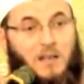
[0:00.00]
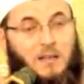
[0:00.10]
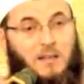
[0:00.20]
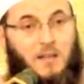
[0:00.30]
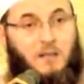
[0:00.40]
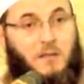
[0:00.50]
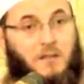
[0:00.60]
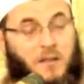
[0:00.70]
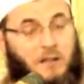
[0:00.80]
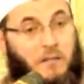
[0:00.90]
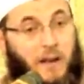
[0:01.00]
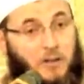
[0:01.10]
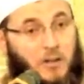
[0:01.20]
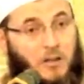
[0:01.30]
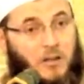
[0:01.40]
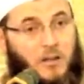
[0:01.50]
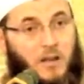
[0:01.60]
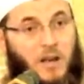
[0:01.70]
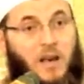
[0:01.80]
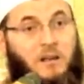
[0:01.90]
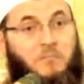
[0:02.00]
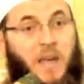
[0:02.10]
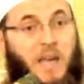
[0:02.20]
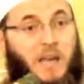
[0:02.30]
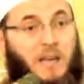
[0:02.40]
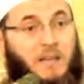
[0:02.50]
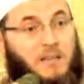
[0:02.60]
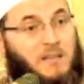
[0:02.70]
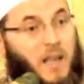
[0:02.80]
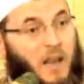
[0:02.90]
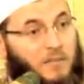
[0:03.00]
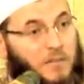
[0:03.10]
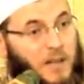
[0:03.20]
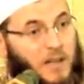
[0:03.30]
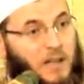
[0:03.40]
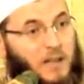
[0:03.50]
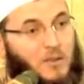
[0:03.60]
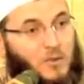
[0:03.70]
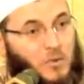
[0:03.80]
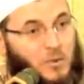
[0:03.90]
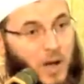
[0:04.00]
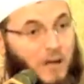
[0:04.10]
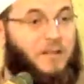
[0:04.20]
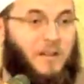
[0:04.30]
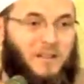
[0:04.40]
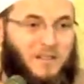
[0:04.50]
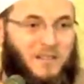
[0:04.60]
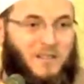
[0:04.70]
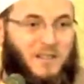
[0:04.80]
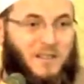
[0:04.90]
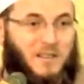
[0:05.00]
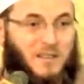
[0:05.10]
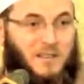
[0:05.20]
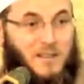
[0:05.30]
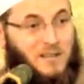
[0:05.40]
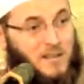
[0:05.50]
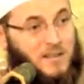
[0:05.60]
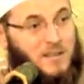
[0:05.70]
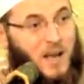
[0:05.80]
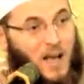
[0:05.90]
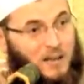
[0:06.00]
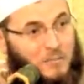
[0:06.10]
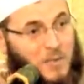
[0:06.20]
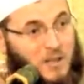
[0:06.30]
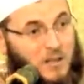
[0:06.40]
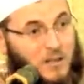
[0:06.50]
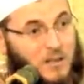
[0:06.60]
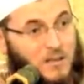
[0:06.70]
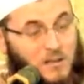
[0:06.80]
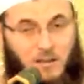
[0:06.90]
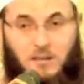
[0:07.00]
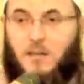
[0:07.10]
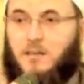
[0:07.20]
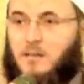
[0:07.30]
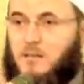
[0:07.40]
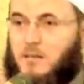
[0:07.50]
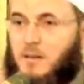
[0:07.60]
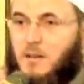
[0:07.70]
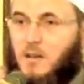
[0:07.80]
receiving salvation, and making it safely to heaven. This is the ultimate success.